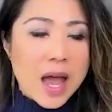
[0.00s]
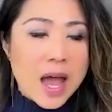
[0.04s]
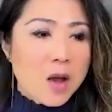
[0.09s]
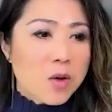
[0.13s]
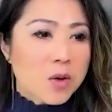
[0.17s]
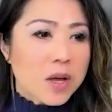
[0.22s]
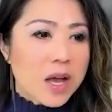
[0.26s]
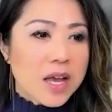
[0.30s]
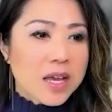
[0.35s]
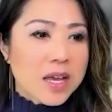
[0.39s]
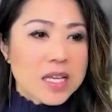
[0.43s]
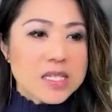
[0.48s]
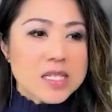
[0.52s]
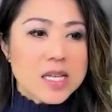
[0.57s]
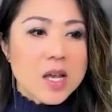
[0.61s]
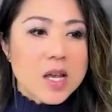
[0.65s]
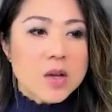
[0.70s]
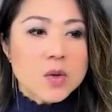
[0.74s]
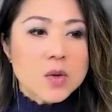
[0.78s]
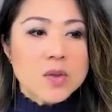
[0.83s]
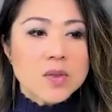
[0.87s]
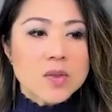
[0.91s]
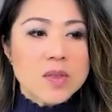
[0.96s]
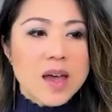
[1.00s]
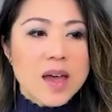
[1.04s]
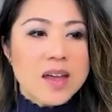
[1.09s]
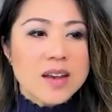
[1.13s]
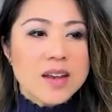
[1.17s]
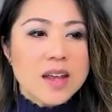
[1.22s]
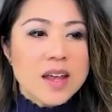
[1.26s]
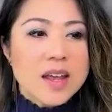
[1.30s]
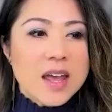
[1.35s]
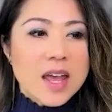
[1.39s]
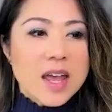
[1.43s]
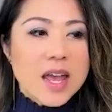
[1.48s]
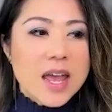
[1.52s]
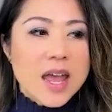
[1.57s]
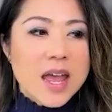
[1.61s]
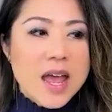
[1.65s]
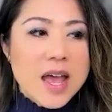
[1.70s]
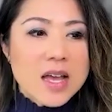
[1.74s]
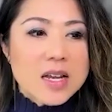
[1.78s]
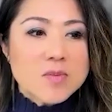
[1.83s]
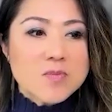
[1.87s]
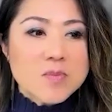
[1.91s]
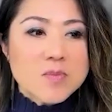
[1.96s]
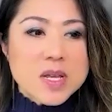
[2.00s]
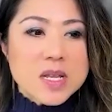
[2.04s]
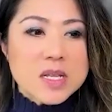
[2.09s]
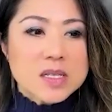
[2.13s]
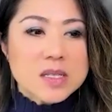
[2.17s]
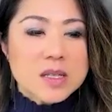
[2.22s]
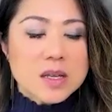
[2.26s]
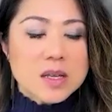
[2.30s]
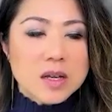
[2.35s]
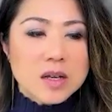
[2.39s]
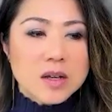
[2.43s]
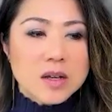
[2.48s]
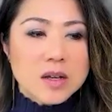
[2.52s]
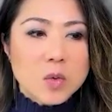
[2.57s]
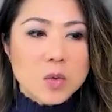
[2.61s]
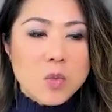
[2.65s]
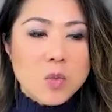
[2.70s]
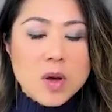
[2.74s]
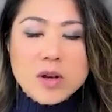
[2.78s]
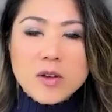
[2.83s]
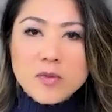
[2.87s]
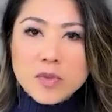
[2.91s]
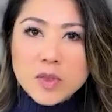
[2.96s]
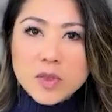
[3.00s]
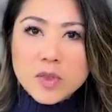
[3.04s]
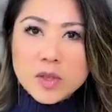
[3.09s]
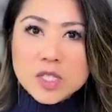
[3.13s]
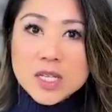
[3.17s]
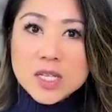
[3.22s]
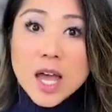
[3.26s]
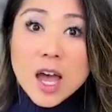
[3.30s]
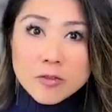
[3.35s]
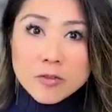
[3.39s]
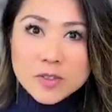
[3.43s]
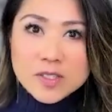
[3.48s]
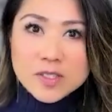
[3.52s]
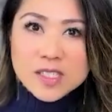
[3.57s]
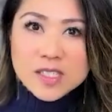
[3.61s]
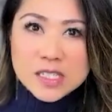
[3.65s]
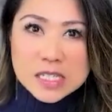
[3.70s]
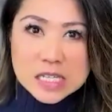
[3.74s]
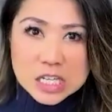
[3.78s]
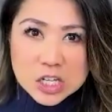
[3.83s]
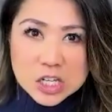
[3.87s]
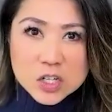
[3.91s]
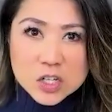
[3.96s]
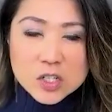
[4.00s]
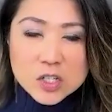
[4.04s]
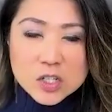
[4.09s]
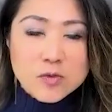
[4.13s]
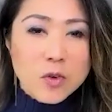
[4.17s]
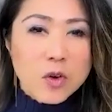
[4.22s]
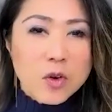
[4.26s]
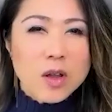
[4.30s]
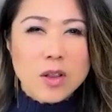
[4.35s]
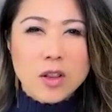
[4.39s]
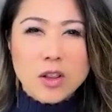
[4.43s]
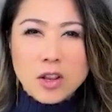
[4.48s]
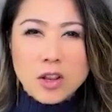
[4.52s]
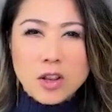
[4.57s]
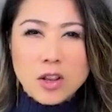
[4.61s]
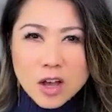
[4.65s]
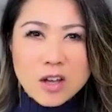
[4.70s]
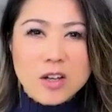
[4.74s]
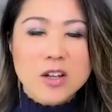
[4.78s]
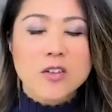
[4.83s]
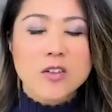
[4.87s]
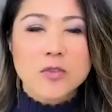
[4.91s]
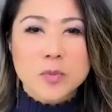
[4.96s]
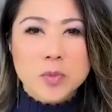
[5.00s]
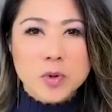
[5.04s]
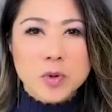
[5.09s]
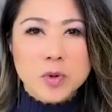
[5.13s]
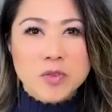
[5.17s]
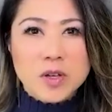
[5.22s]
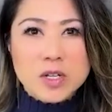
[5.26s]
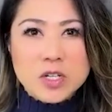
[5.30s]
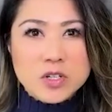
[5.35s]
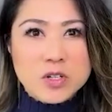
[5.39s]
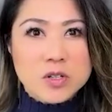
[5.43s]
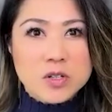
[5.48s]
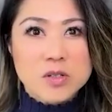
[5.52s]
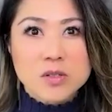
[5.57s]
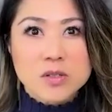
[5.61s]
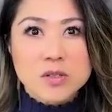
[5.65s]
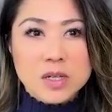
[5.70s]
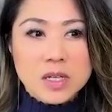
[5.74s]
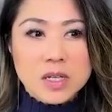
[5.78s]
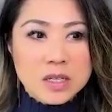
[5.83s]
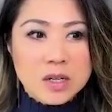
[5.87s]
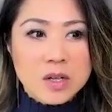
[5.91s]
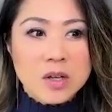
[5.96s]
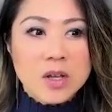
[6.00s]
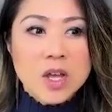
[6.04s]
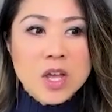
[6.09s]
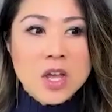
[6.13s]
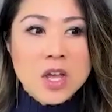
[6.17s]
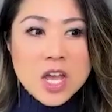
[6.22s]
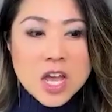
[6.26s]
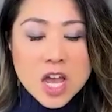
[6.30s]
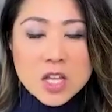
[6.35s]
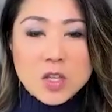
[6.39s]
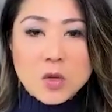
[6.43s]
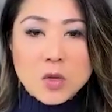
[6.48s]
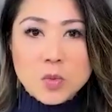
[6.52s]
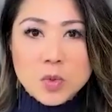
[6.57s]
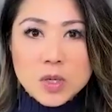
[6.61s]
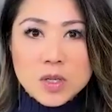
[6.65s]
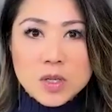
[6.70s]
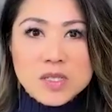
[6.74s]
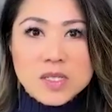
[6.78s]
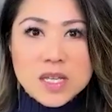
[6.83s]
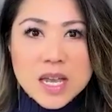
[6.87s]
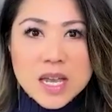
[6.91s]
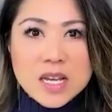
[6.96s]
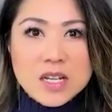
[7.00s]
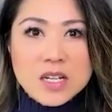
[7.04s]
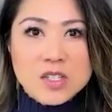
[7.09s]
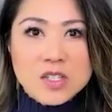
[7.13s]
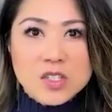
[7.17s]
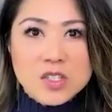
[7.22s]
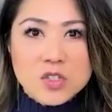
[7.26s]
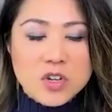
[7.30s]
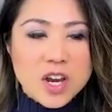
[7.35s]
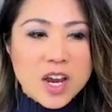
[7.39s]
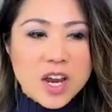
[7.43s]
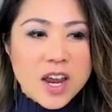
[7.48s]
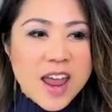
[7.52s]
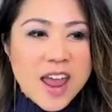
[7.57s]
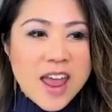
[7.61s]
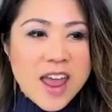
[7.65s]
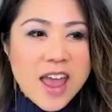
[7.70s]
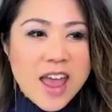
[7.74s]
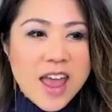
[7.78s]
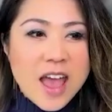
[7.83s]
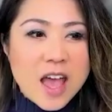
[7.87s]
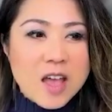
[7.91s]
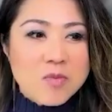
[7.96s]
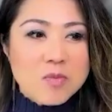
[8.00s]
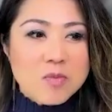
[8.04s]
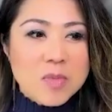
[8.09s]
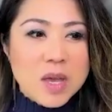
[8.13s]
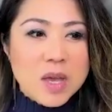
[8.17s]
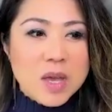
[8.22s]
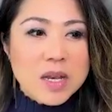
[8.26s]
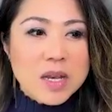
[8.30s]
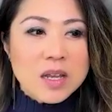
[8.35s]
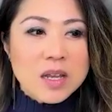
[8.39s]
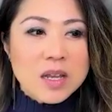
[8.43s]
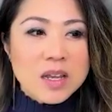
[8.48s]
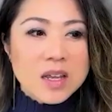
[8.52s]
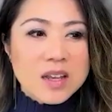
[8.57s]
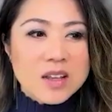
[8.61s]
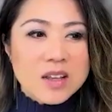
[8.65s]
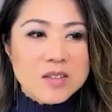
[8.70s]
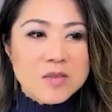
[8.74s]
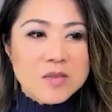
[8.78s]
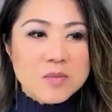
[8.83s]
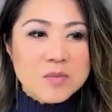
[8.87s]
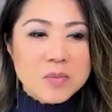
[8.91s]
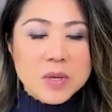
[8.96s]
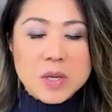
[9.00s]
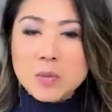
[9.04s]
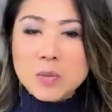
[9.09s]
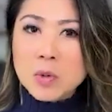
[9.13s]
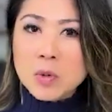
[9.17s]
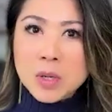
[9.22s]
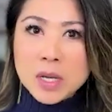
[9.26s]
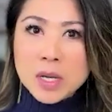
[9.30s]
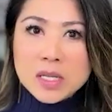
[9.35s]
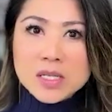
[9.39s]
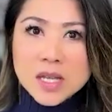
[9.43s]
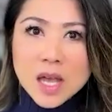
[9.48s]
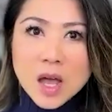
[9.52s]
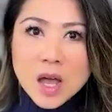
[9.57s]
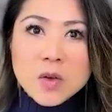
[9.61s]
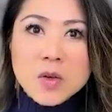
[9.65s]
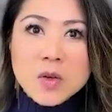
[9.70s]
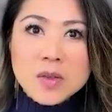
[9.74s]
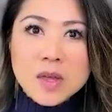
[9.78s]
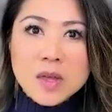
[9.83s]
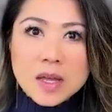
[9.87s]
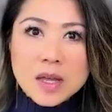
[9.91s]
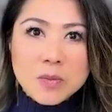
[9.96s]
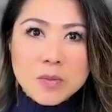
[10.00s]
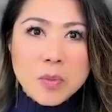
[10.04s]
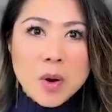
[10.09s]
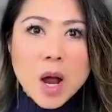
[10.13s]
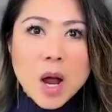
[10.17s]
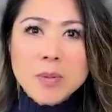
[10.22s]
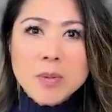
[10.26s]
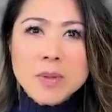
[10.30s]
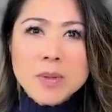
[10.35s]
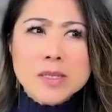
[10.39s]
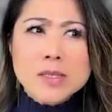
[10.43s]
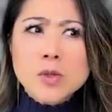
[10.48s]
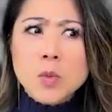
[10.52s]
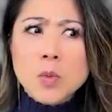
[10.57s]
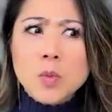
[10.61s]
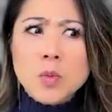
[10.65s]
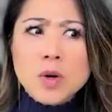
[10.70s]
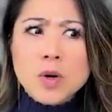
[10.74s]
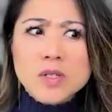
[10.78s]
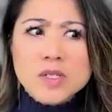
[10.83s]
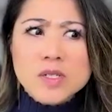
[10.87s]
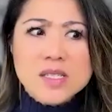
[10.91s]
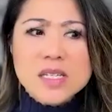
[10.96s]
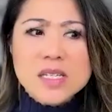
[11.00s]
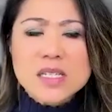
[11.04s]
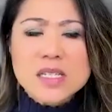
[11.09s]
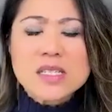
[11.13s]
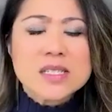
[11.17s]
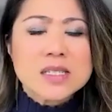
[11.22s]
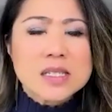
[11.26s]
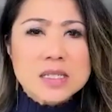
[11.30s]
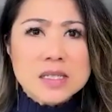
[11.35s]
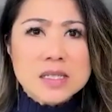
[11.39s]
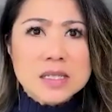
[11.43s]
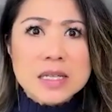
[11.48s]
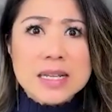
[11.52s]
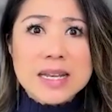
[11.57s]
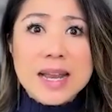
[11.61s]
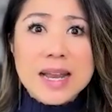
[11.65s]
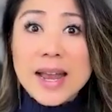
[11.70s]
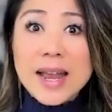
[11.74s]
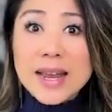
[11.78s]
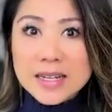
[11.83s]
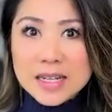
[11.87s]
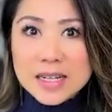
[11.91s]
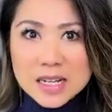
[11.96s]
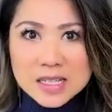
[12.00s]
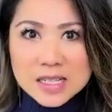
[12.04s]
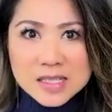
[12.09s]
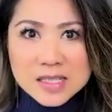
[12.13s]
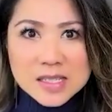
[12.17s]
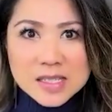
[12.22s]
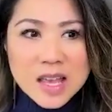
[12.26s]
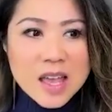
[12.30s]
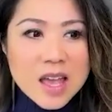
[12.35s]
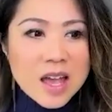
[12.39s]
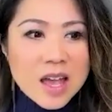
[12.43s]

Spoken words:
I can tell you that it had been one of the toughest years for a lot of professionals in the real estate industry. And many people can tell you that it probably is the worst since the 90s.